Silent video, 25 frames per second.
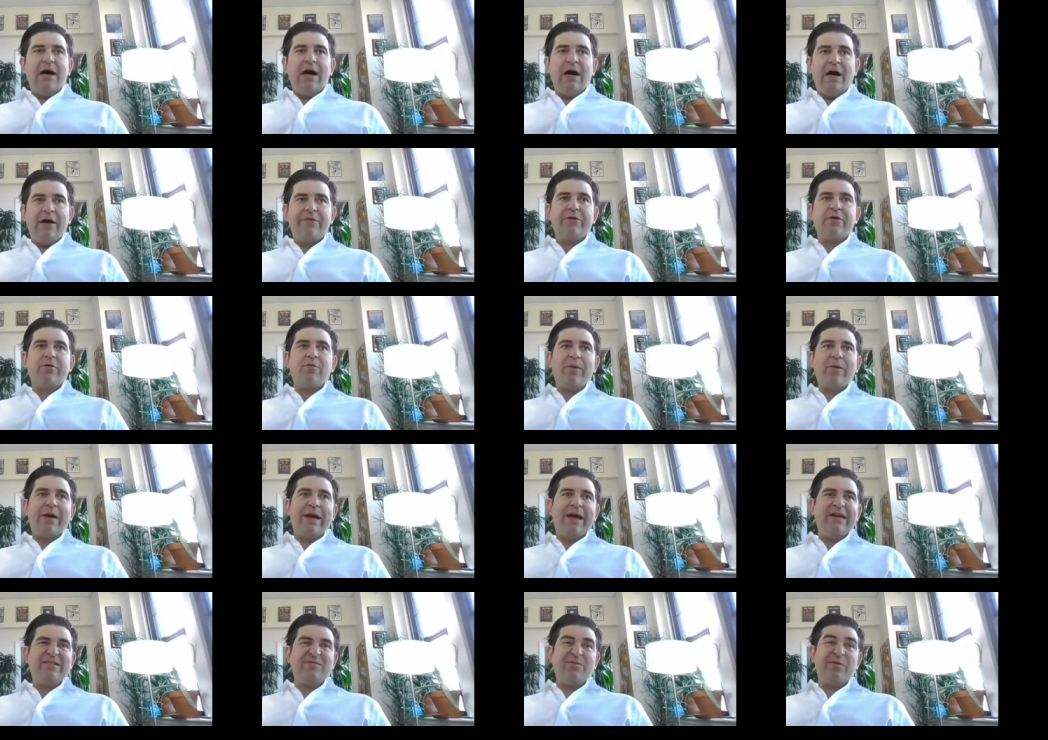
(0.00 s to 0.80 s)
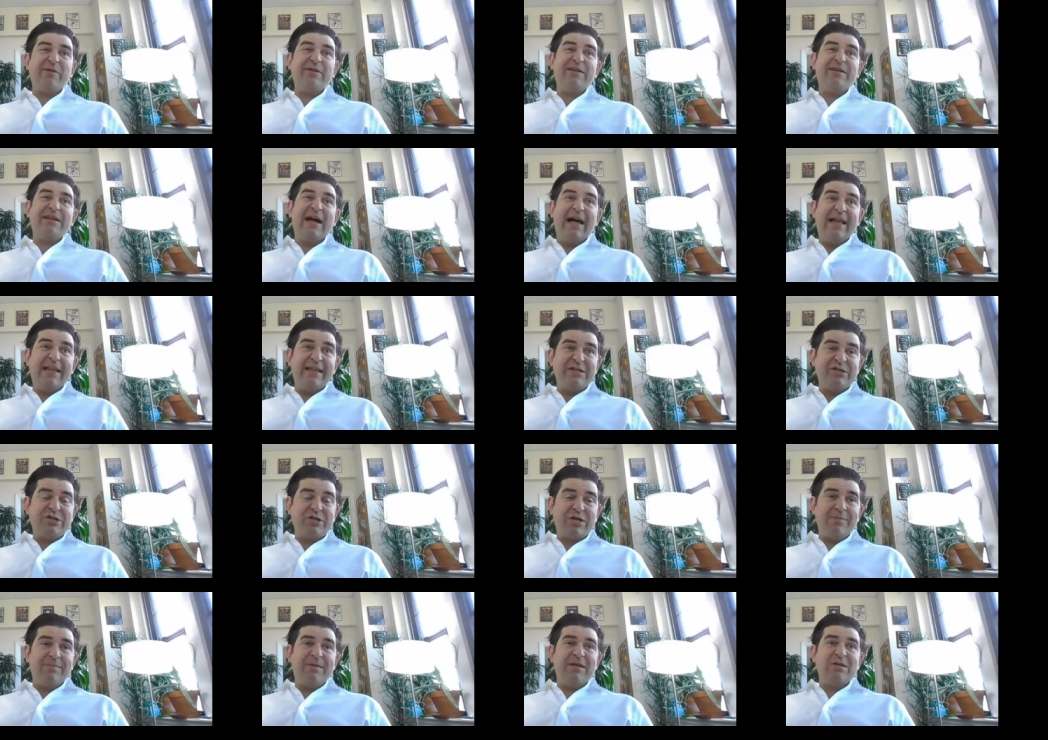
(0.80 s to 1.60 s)
Other ways where
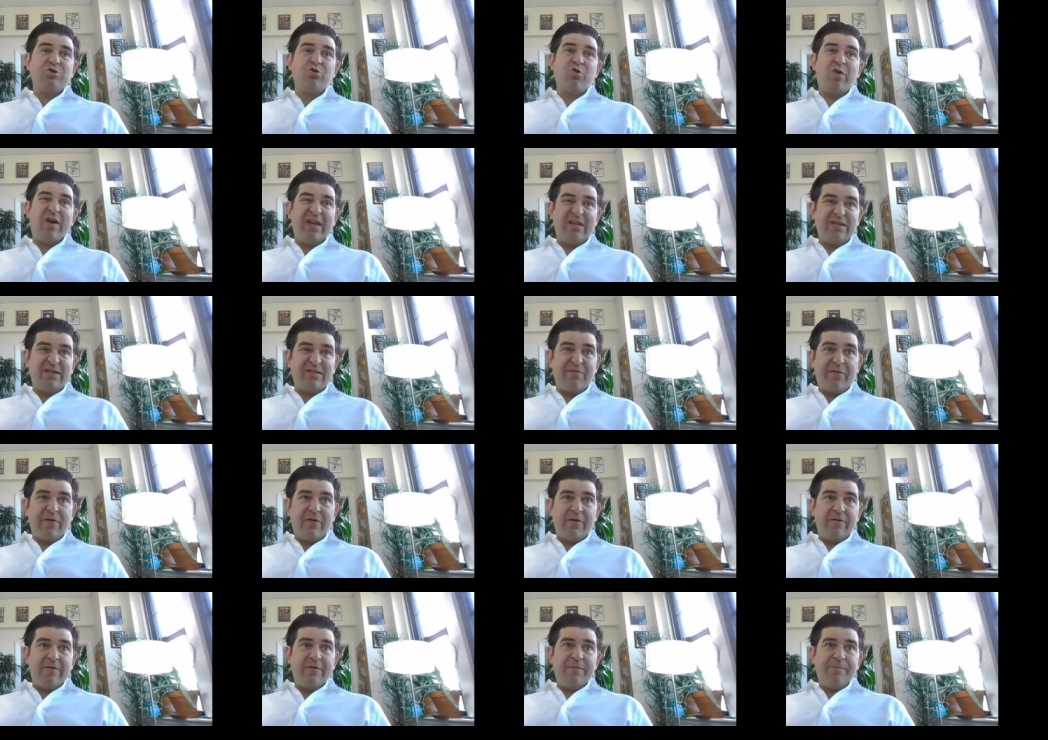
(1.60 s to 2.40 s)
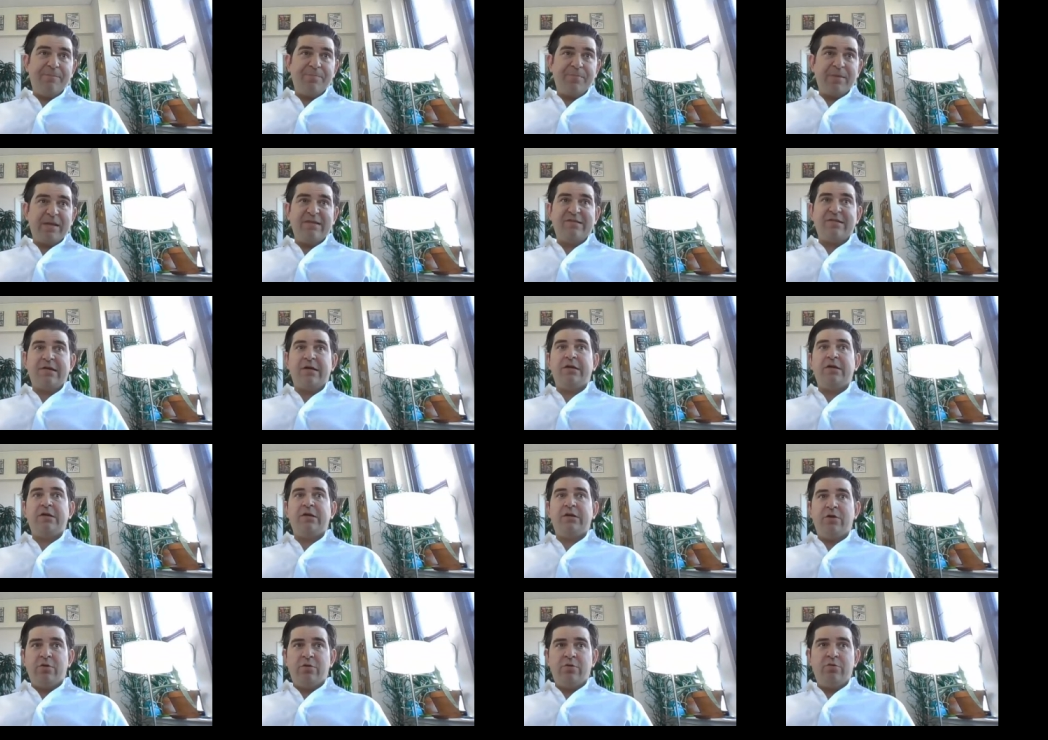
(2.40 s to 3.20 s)
knowledge can be transferred is a
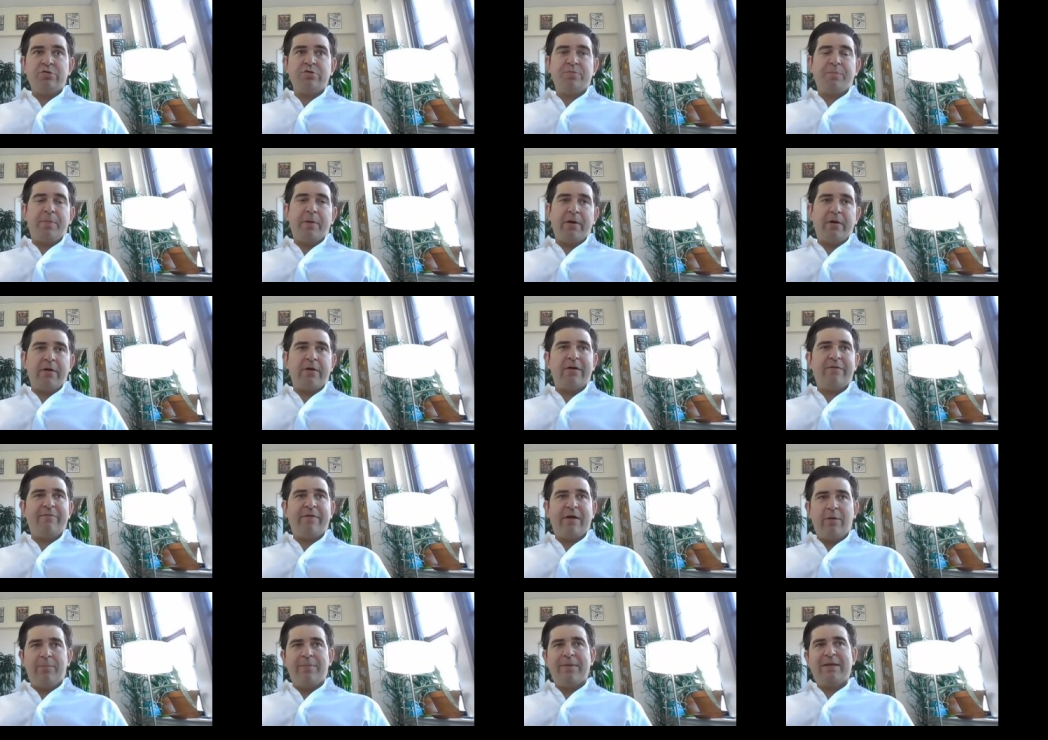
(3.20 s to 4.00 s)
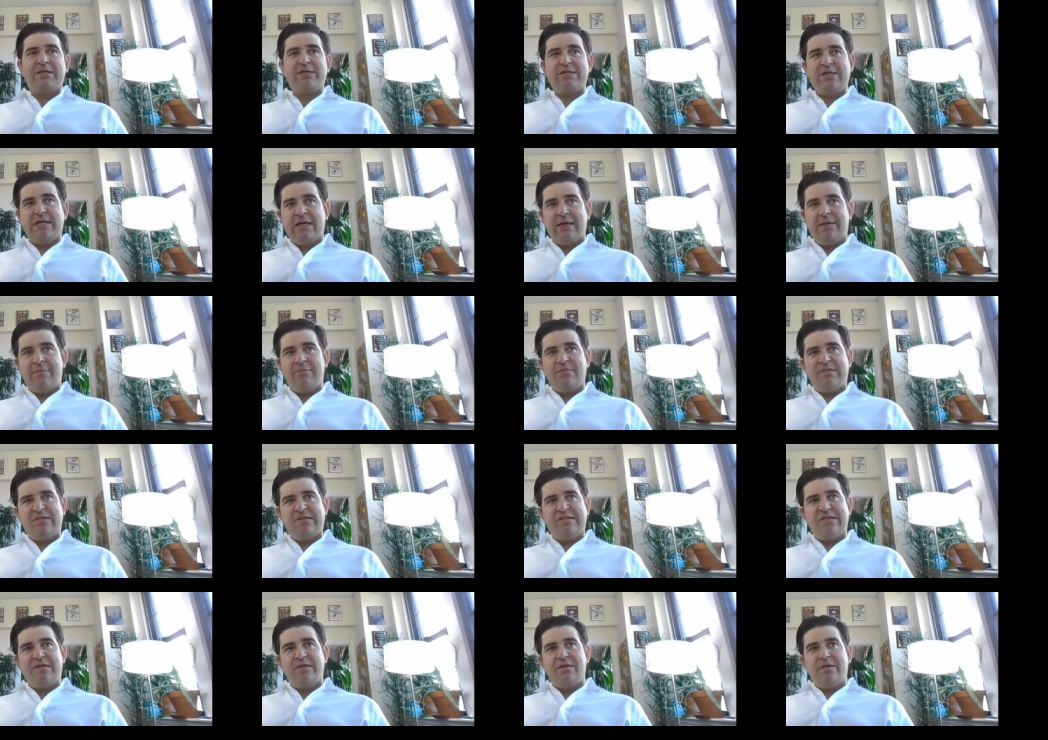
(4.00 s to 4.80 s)
huge part of helping
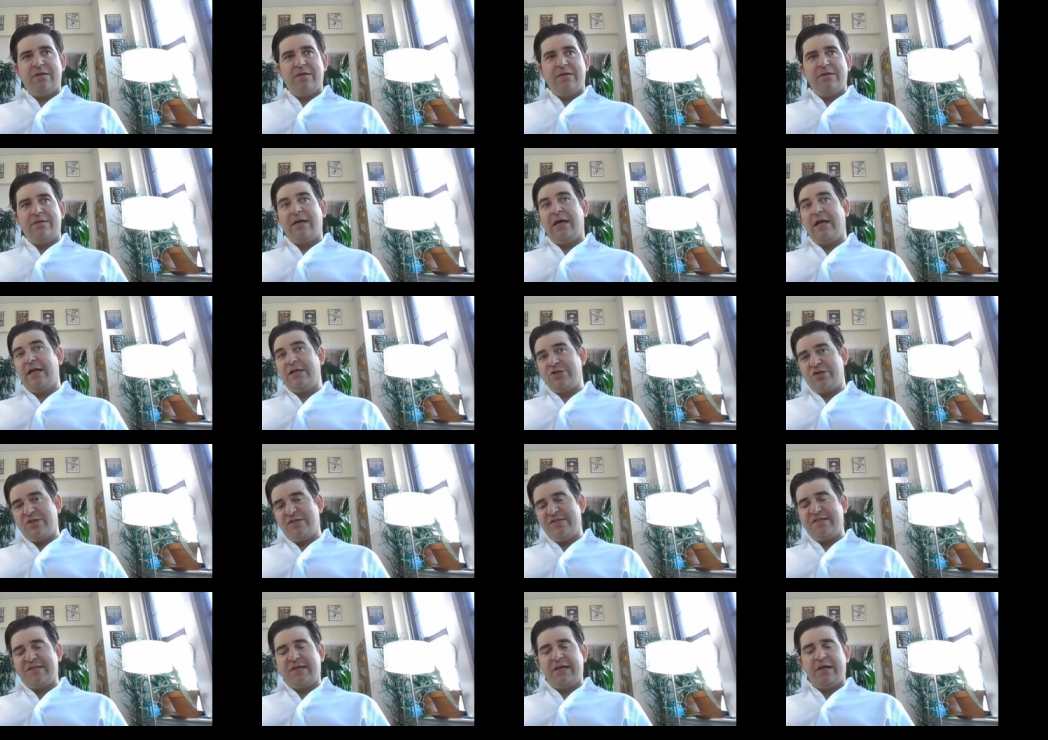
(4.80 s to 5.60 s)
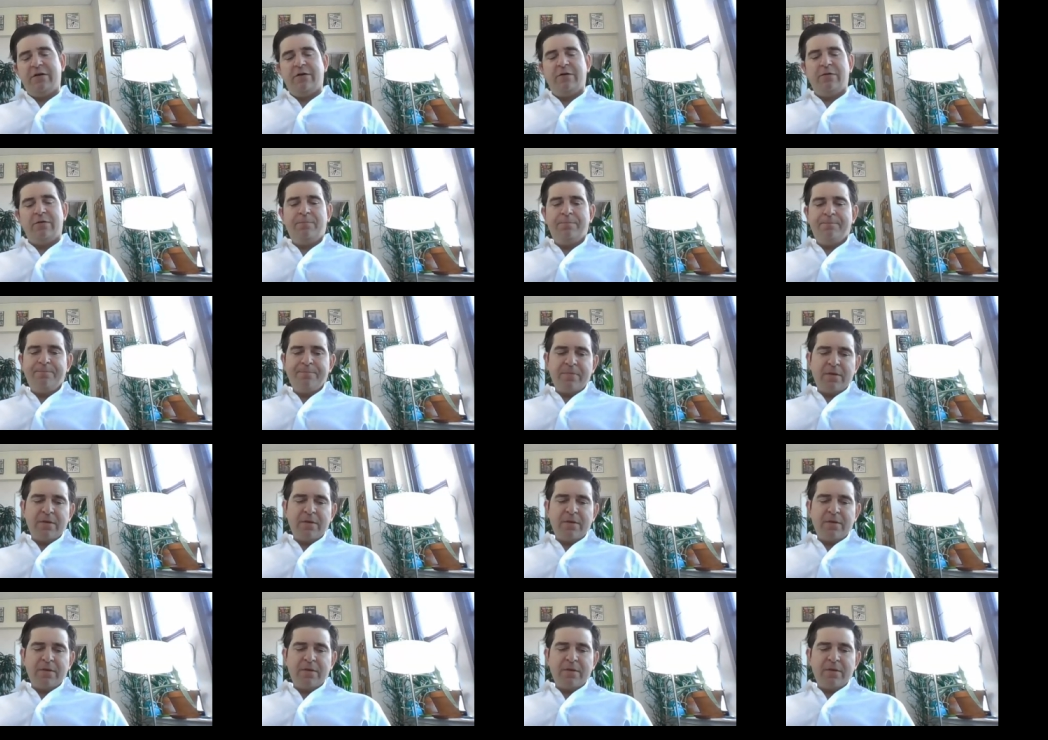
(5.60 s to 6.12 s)
teams, knowledge and skill,